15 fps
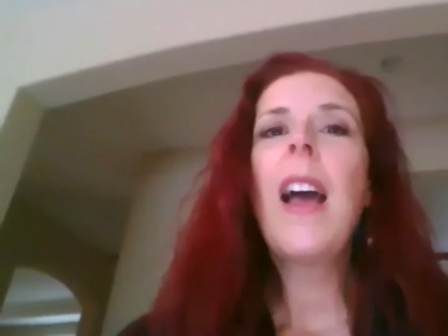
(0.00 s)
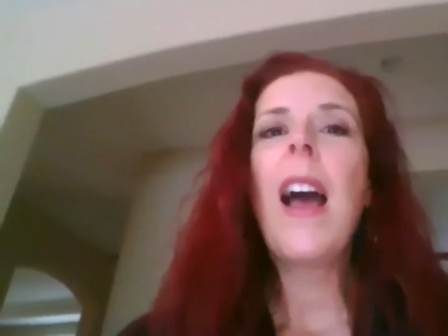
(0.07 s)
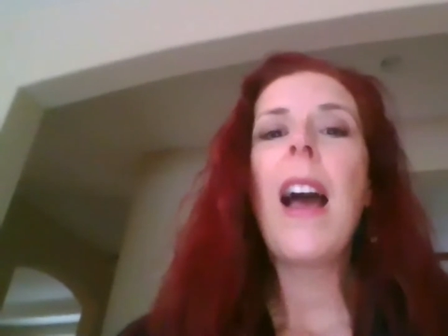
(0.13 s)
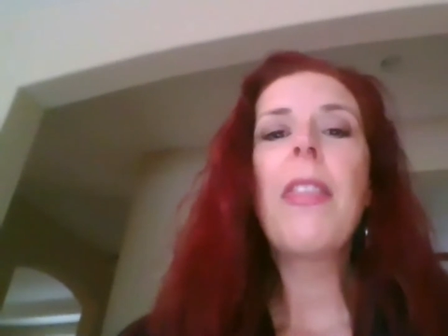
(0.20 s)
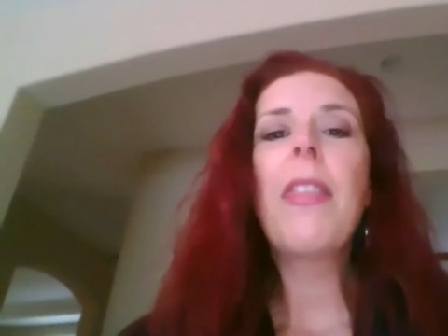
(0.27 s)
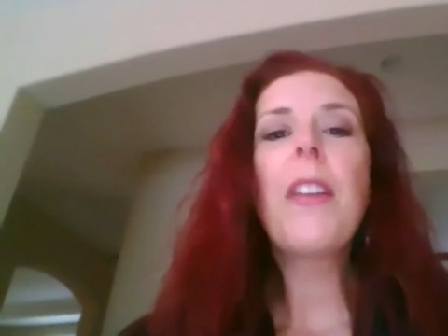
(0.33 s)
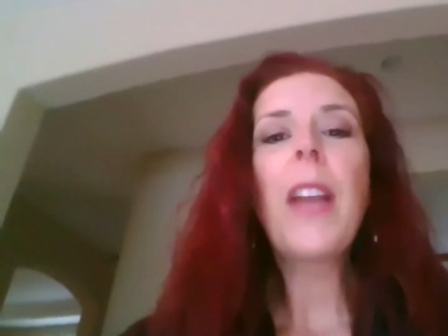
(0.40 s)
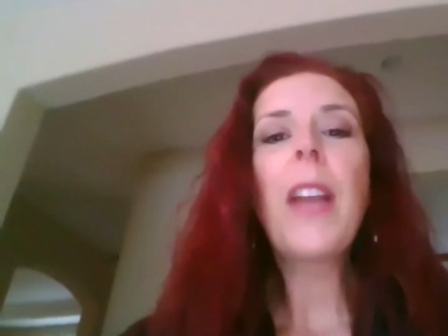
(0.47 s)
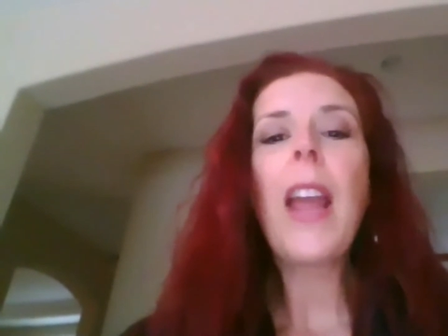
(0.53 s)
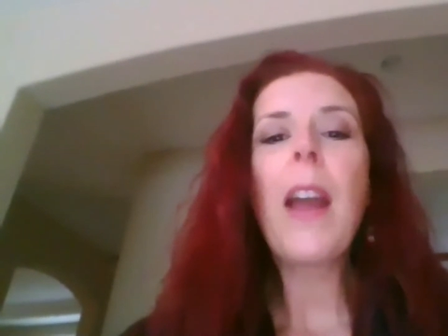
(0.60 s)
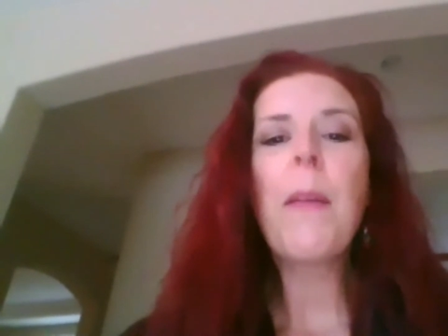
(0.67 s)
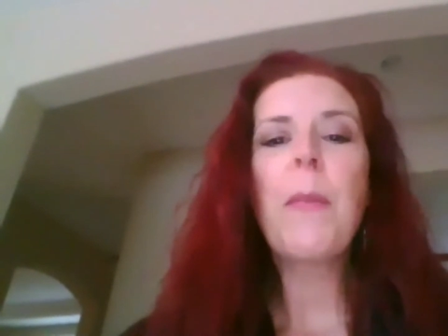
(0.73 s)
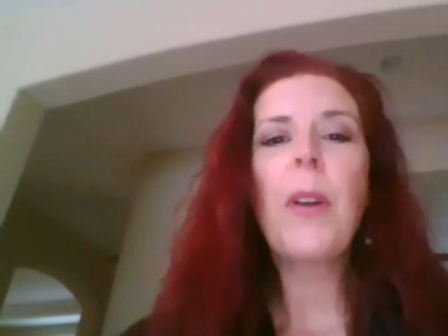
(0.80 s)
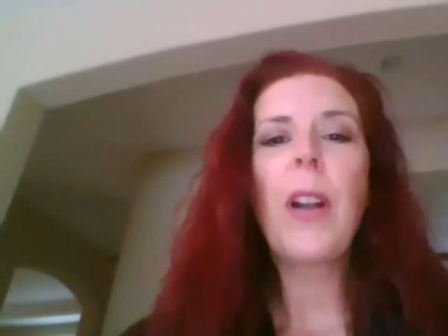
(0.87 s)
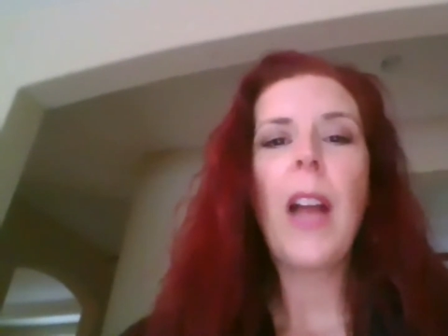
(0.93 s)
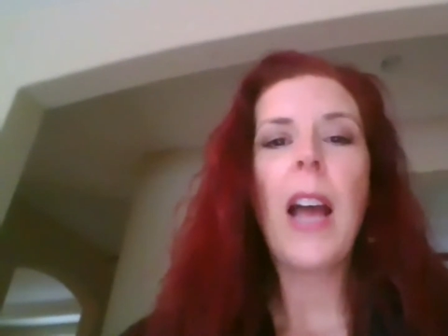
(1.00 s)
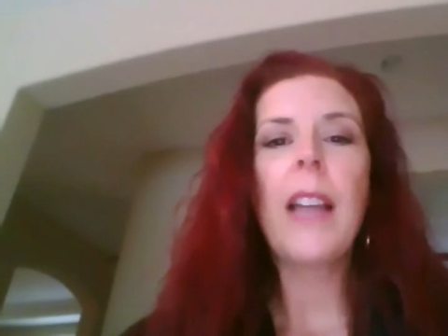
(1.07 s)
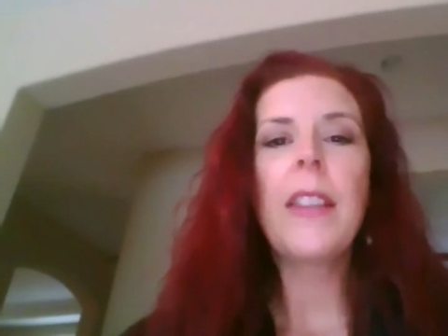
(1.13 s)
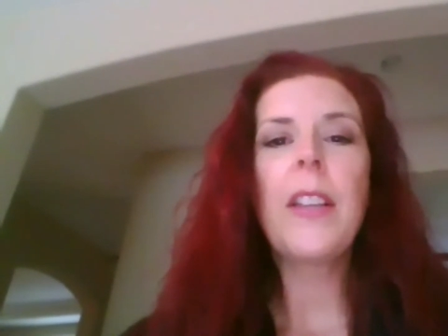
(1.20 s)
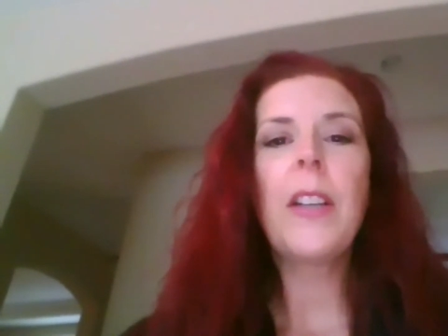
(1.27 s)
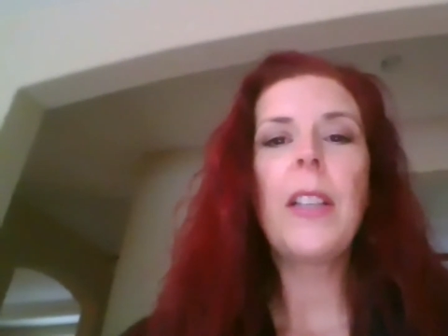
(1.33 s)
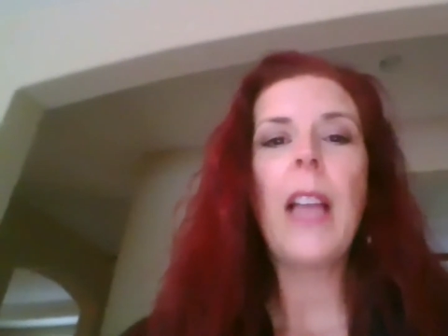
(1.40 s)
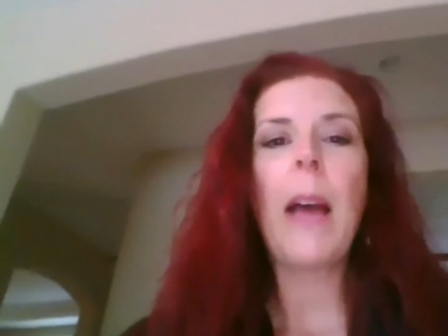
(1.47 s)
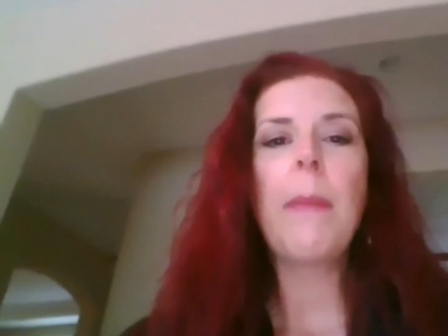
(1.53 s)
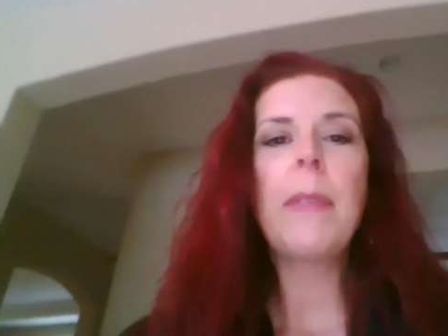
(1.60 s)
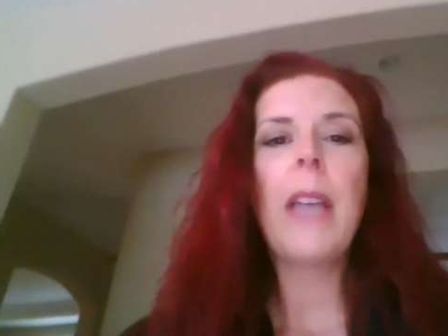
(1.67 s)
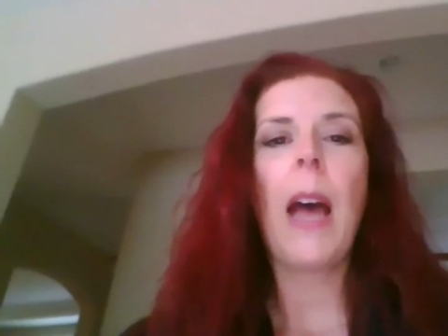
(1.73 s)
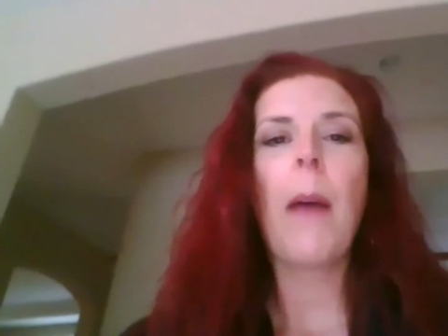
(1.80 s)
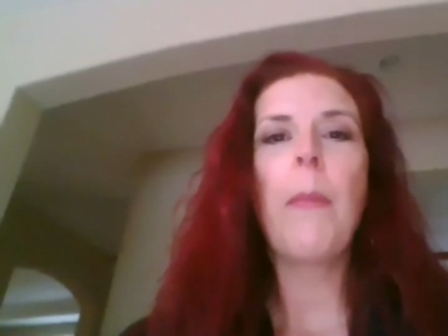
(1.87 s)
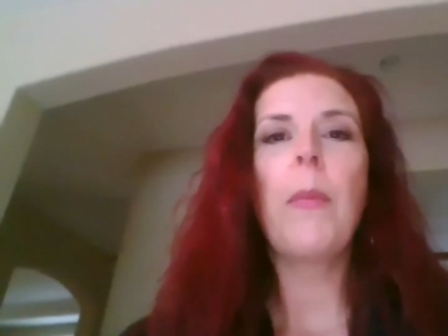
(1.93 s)
at their camera, at their
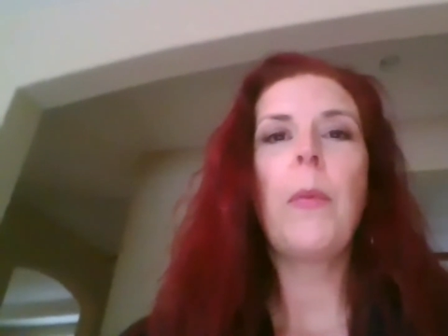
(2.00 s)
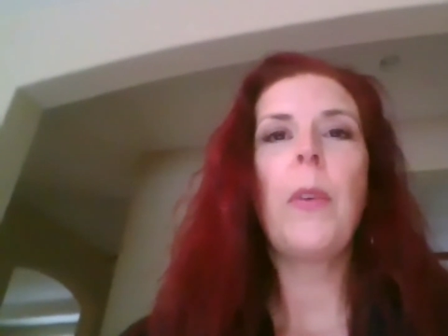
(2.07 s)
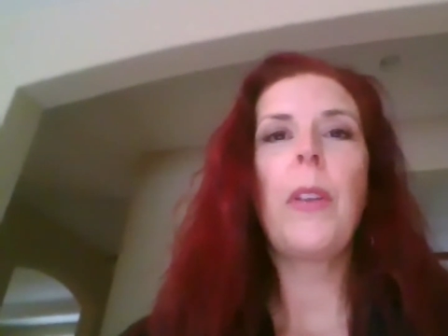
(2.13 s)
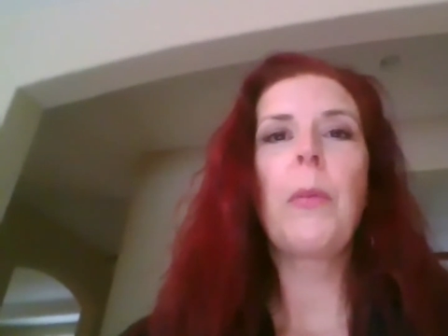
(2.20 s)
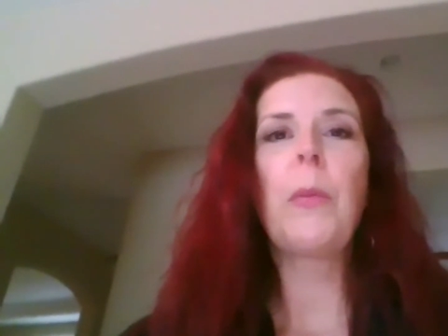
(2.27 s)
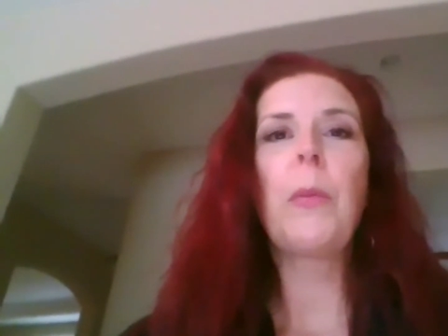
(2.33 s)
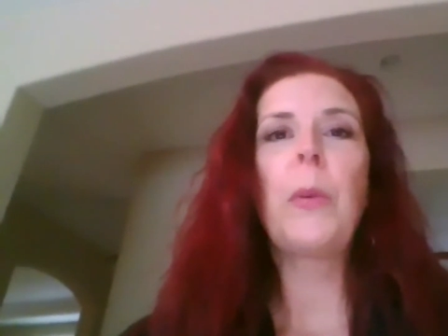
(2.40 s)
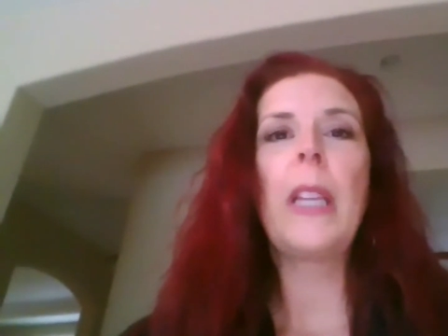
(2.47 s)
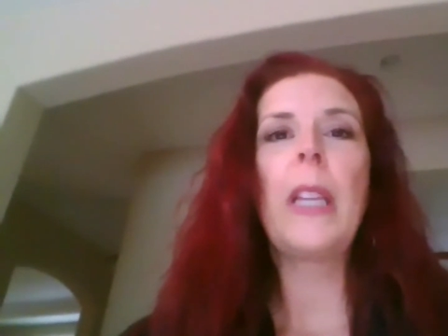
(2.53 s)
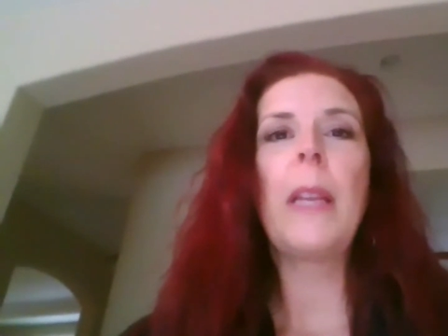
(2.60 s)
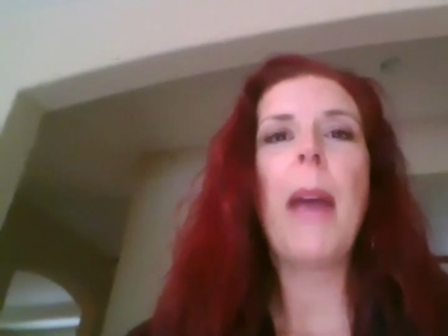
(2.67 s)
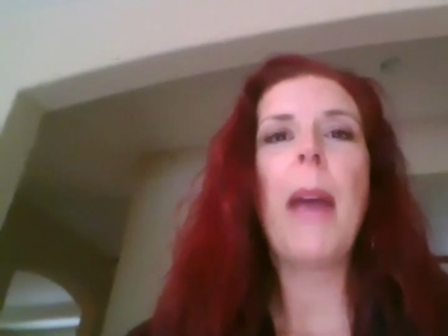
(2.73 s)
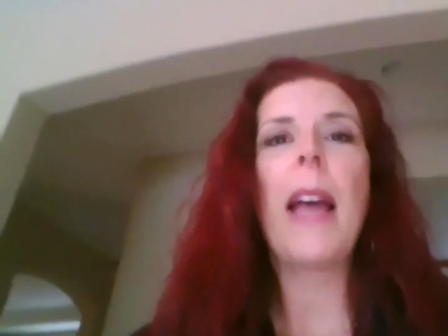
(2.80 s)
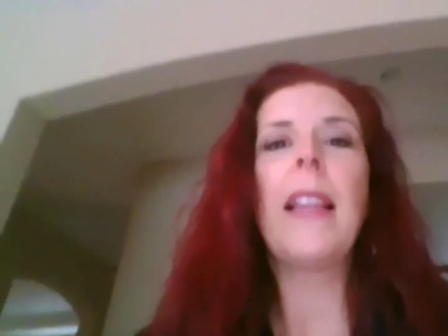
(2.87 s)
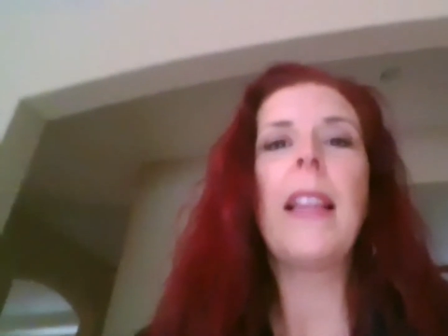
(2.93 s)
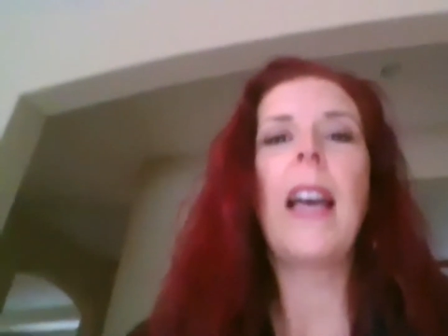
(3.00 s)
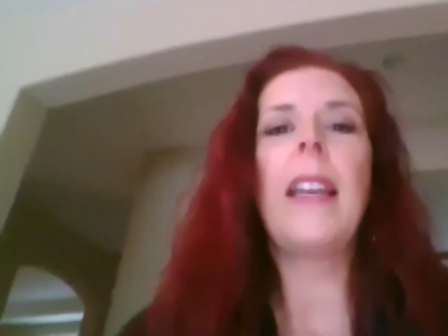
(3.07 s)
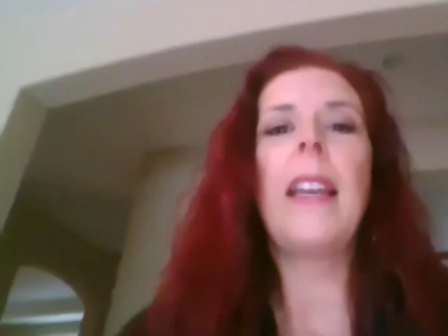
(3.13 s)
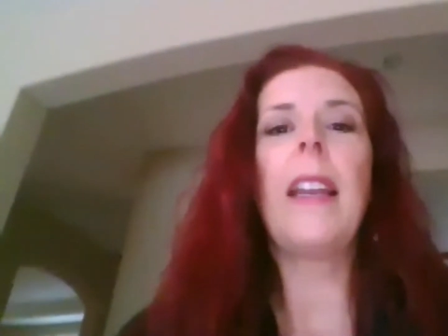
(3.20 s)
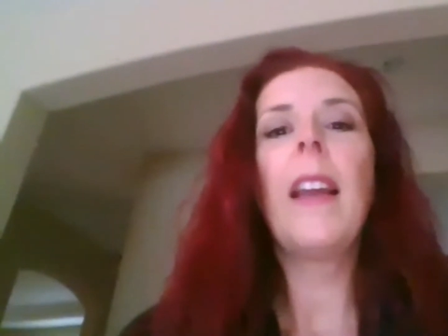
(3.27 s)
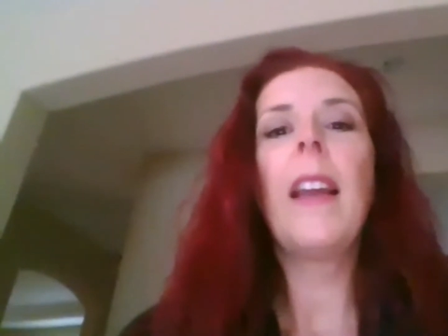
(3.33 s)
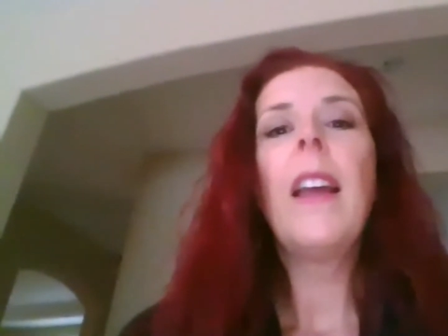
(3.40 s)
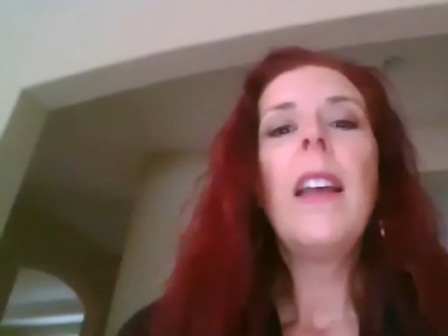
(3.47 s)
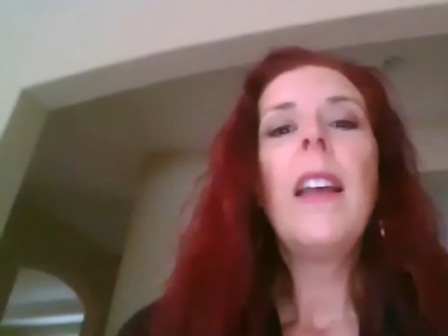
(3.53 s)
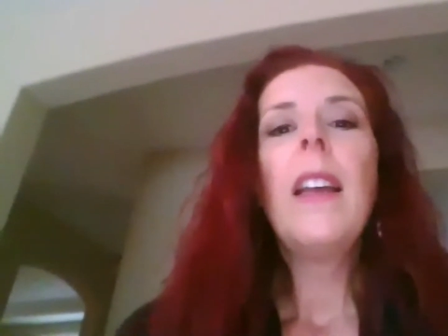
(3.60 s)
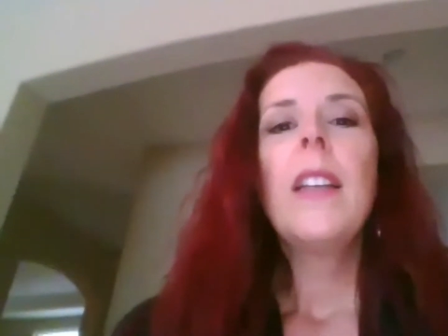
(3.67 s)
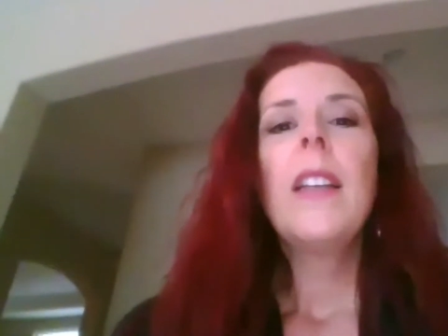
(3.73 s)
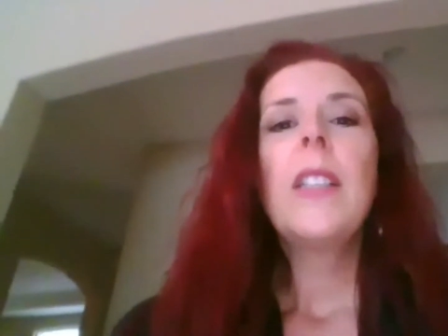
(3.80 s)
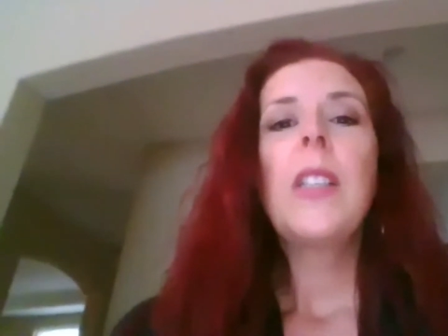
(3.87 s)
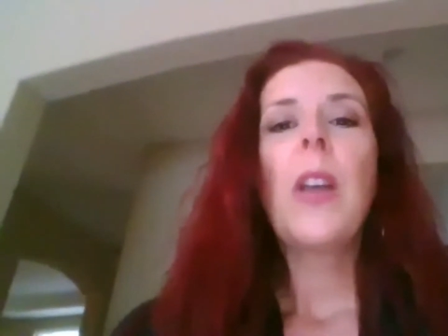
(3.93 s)
laptop with really bad lighting.
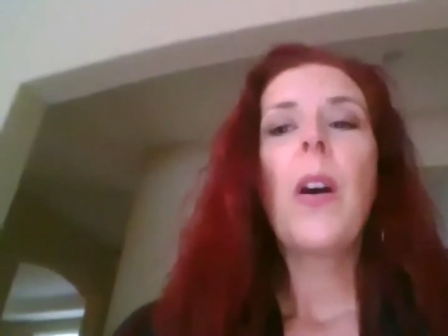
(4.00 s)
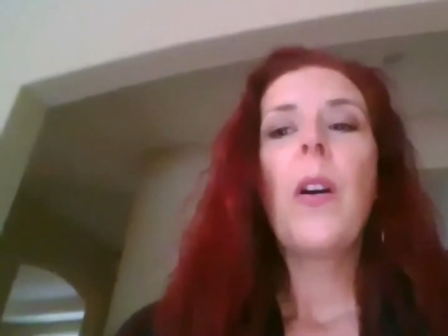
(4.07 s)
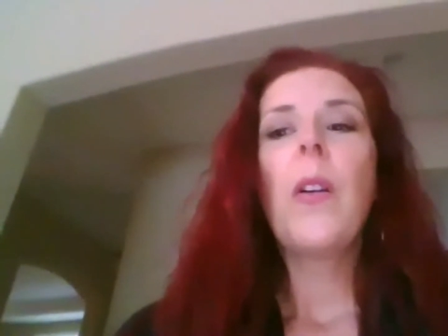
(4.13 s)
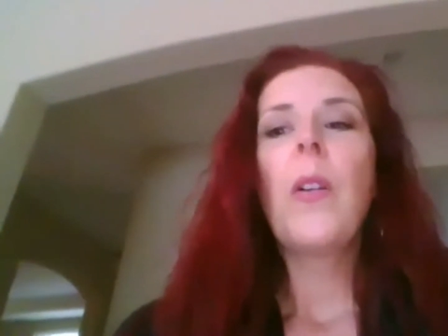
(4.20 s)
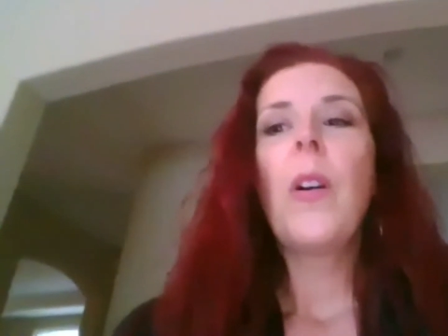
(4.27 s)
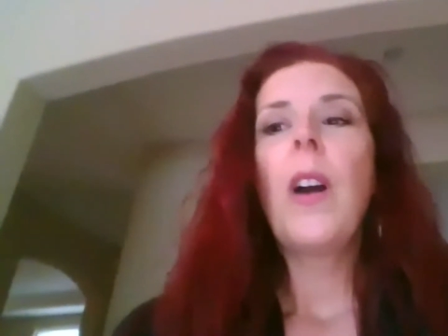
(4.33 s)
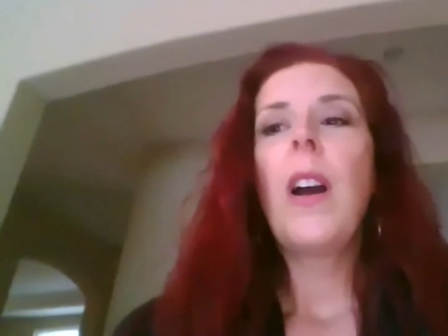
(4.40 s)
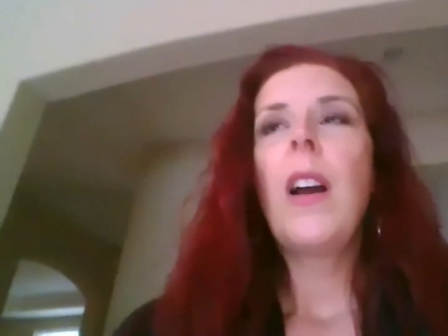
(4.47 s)
So